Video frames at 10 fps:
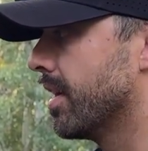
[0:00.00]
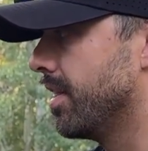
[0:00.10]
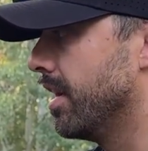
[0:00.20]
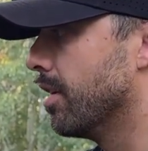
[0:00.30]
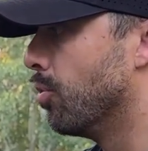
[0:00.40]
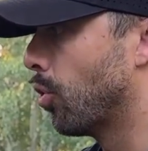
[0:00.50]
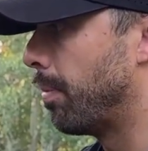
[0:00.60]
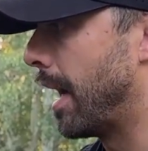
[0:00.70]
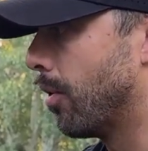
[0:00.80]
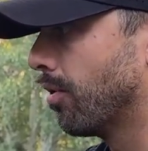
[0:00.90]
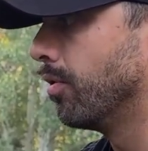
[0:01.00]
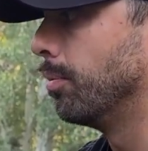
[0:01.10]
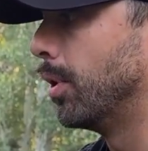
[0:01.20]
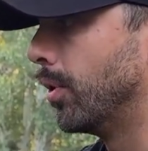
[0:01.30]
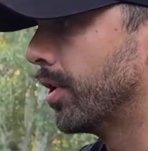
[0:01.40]
I think a more powerful
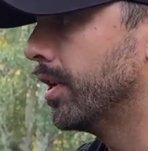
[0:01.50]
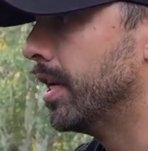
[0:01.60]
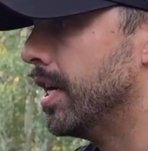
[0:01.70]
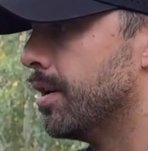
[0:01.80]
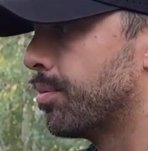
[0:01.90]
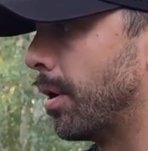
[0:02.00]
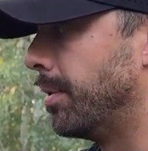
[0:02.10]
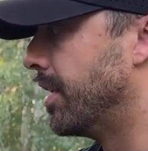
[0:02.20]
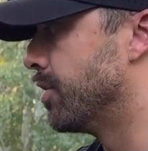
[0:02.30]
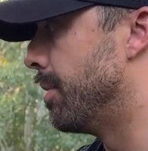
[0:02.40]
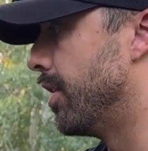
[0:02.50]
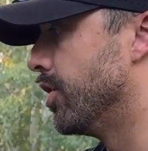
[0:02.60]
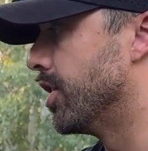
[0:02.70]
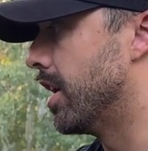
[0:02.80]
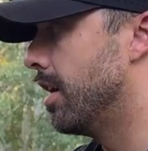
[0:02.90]
motor probably does a better
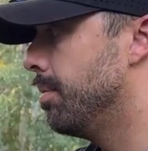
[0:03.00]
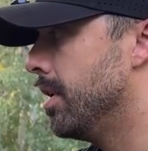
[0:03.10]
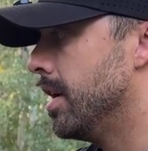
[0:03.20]
job.